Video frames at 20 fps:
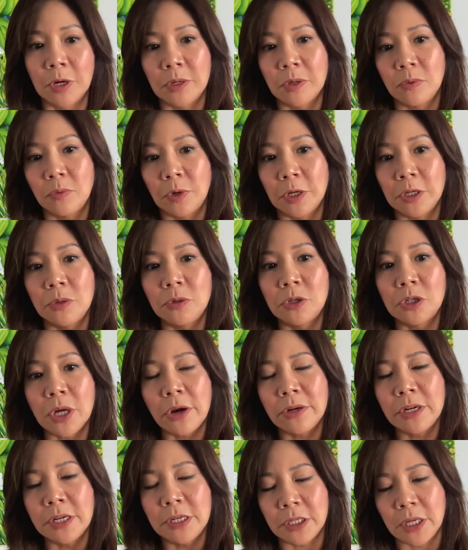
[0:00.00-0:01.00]
what, when you
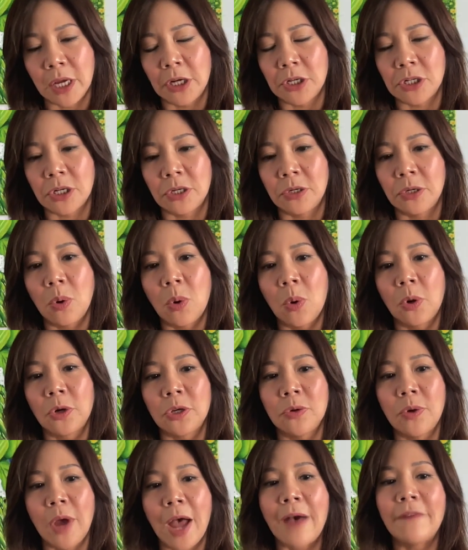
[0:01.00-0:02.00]
share an intention or
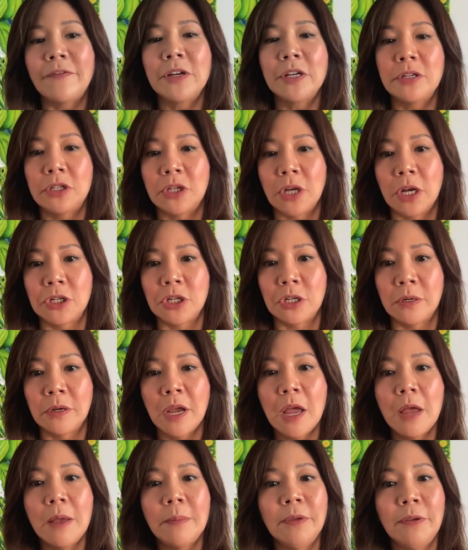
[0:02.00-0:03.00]
you have an intention
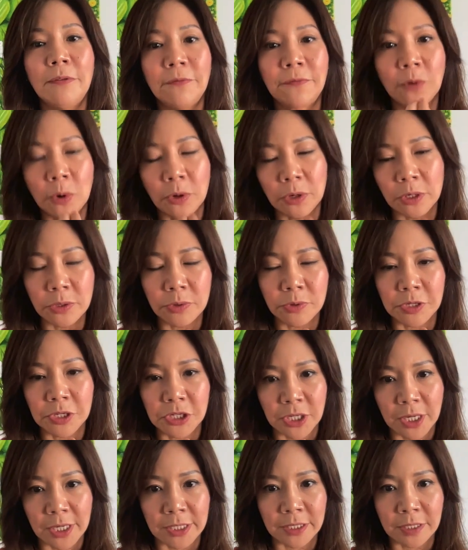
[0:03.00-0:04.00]
before you
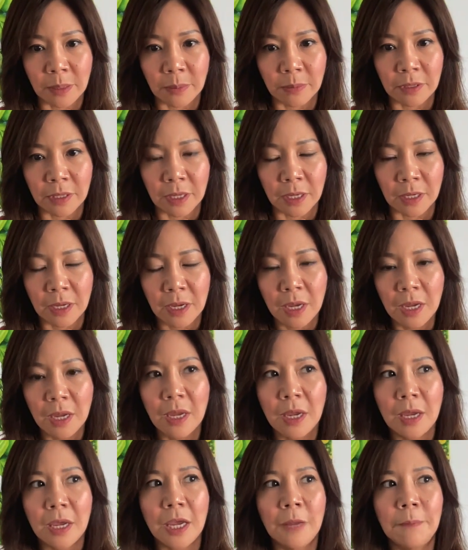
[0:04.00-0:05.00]
ingest something
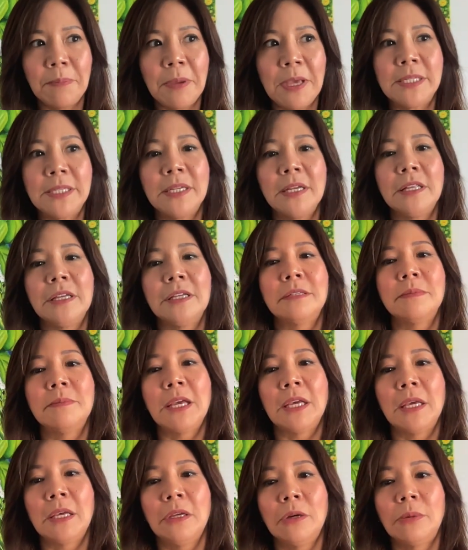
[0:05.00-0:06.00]
it basically is
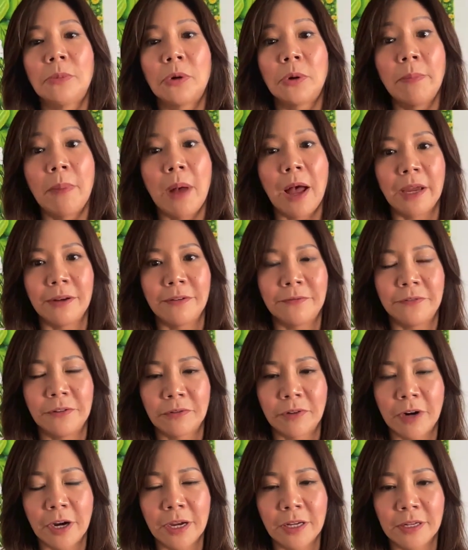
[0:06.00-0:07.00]
making you more
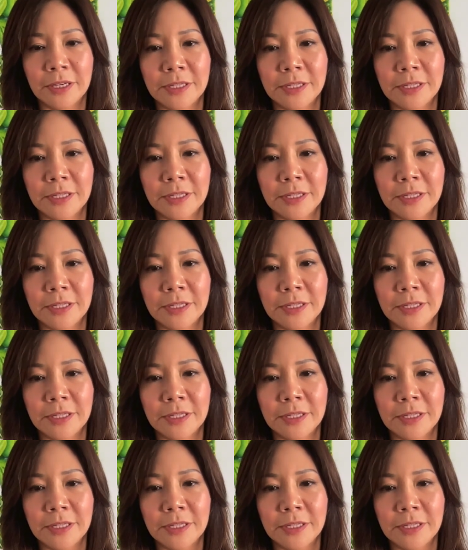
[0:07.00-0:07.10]
mindful, right?